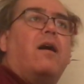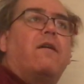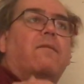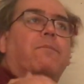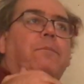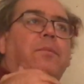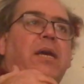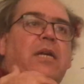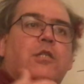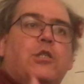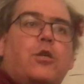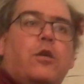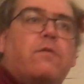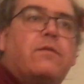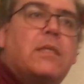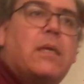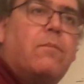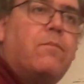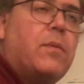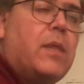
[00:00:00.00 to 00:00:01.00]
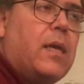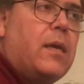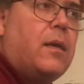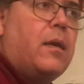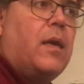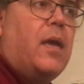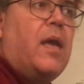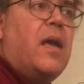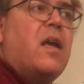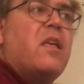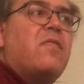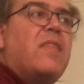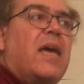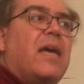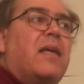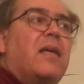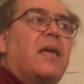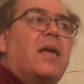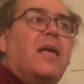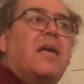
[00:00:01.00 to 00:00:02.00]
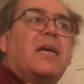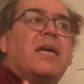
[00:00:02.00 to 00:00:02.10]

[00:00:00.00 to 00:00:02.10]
a picture of something that